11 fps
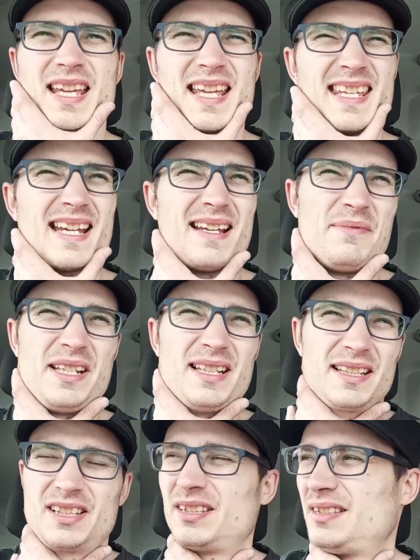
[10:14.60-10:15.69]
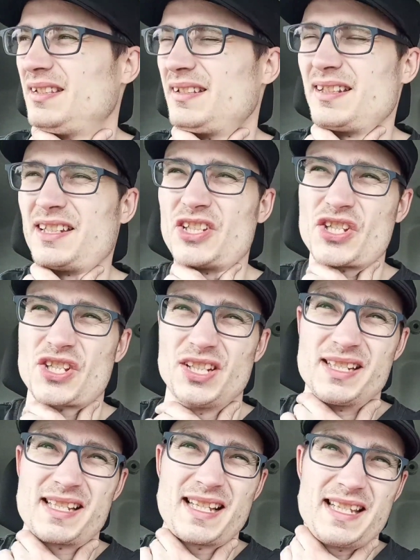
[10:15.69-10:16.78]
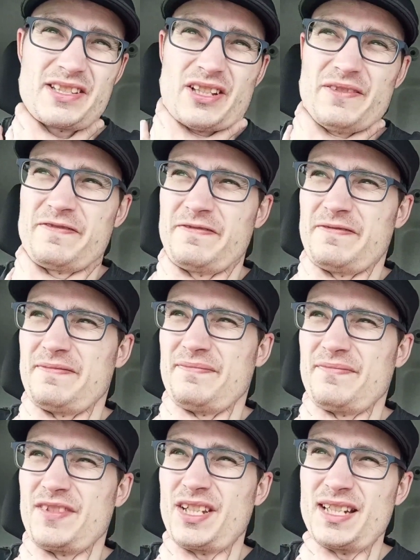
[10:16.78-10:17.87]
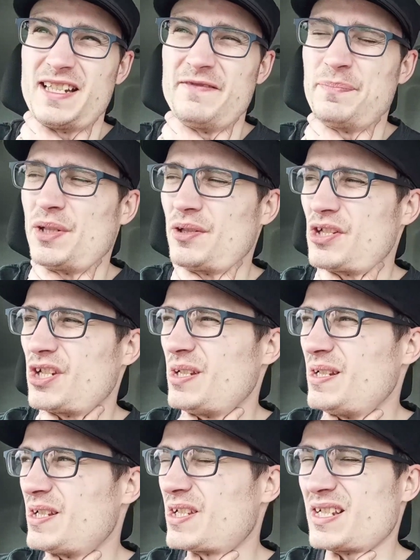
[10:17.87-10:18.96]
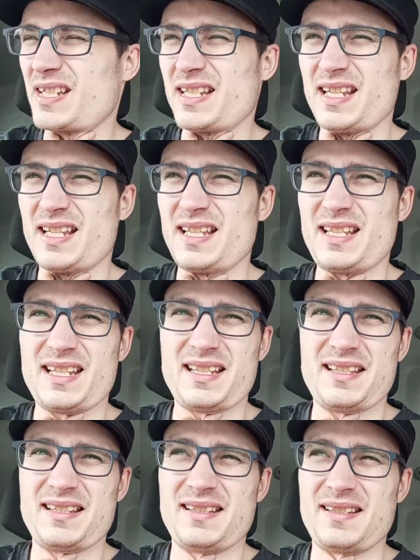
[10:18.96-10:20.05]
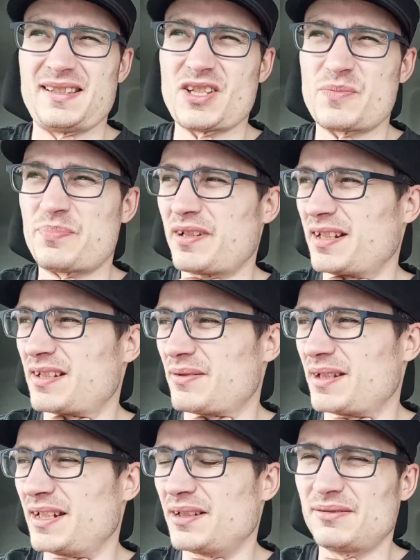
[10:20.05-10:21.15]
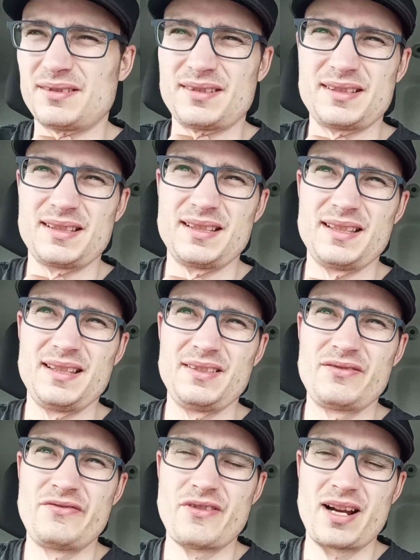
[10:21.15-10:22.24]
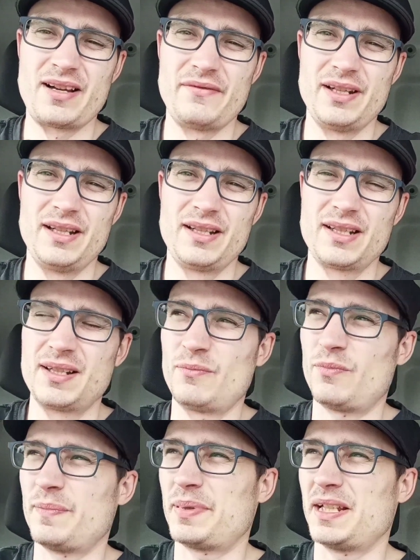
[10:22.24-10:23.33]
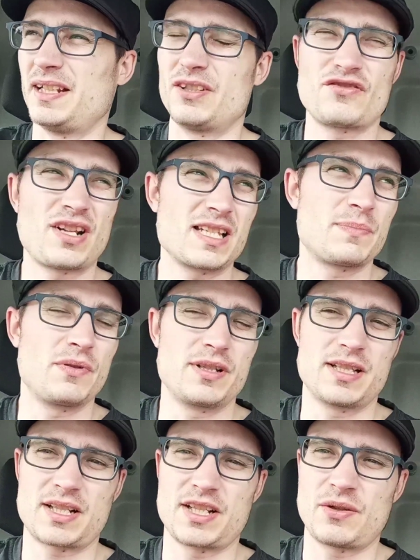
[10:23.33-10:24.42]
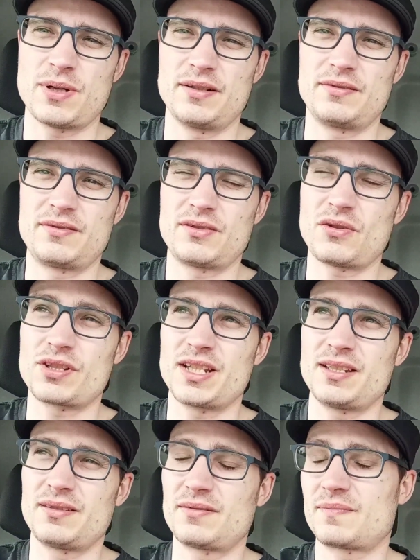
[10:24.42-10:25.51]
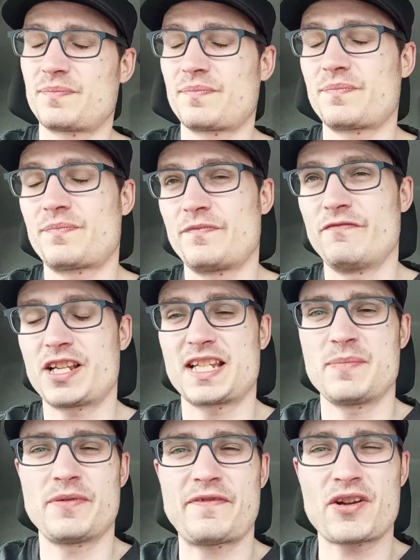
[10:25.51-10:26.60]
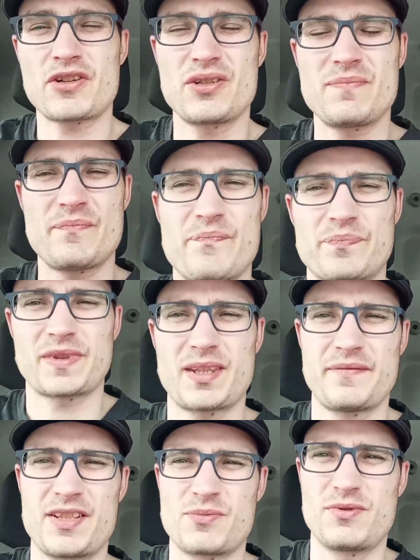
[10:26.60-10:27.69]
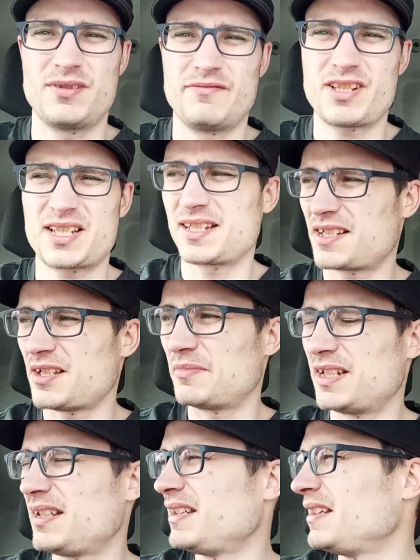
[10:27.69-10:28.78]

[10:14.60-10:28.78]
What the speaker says: yeah, I mean, like, you're just going to see stuff. You're going to have punctures. It does bring to it, driving, being in transport is actually quite a dodgy, risky profession. It's one of the riskiest up there.